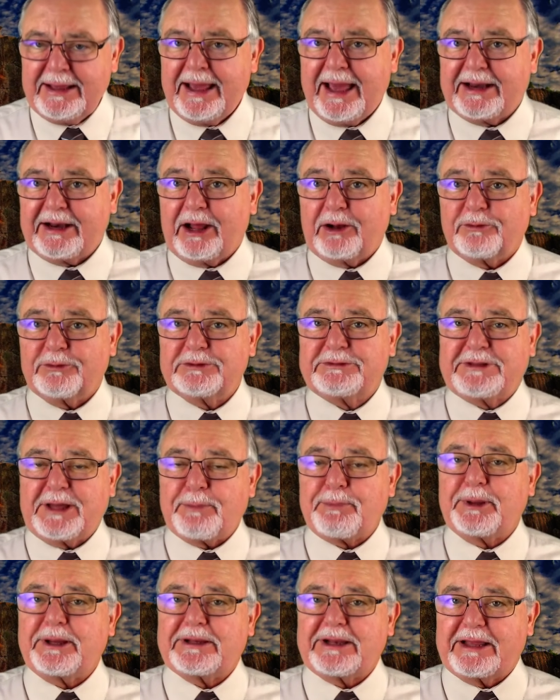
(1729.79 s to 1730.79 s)
and I'll
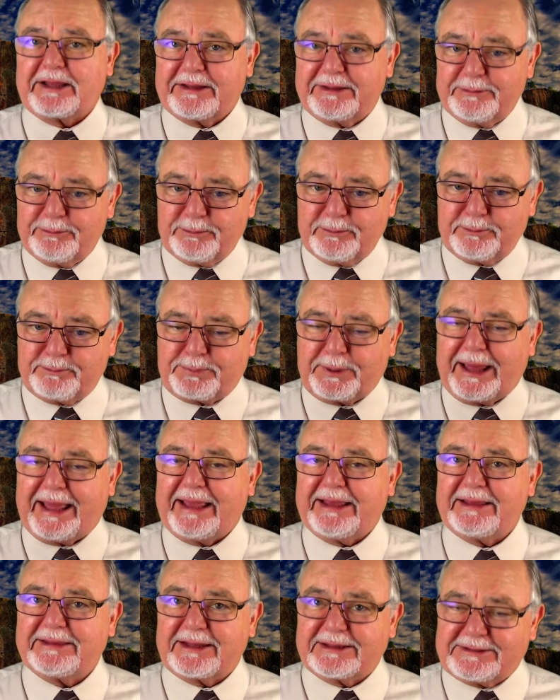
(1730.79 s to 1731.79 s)
typically
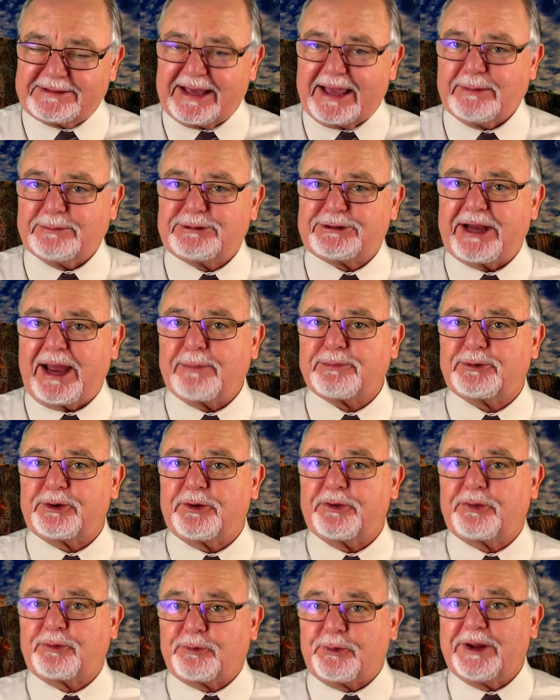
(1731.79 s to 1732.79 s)
play the same chapter
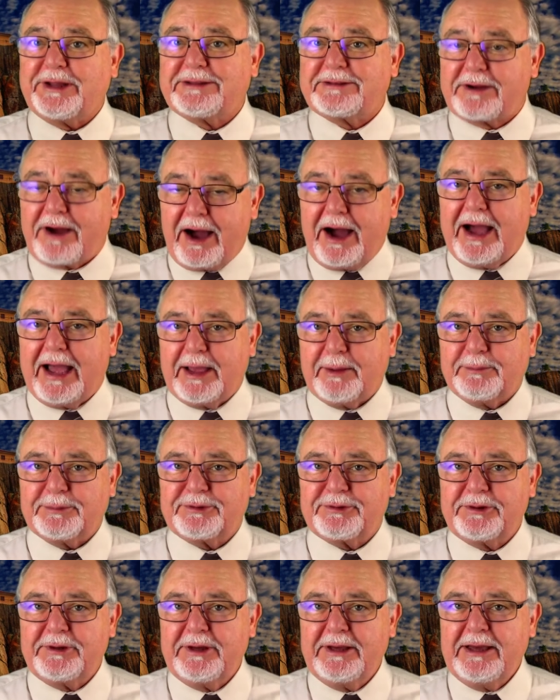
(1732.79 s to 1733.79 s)
three
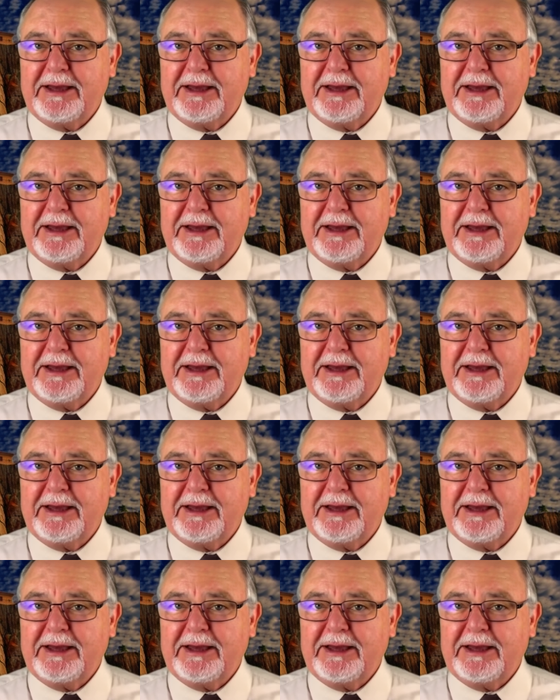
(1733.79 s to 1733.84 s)
times.